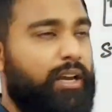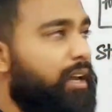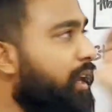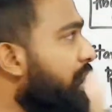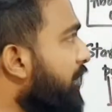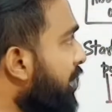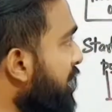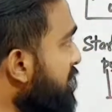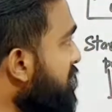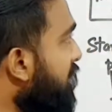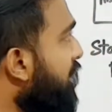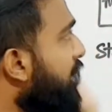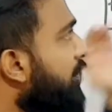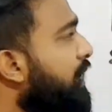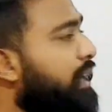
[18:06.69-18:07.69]
it is
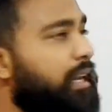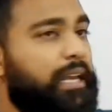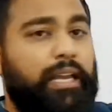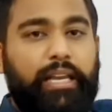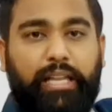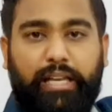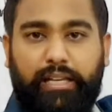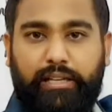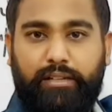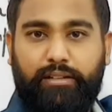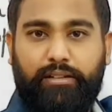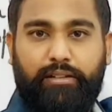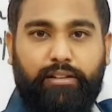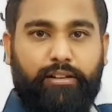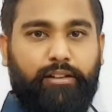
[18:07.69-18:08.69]
linear.
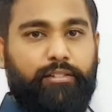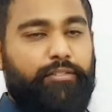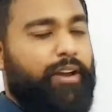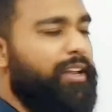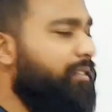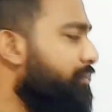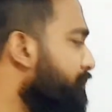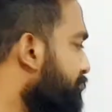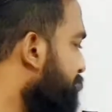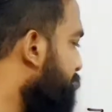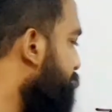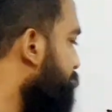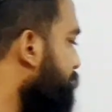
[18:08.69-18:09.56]
Fine.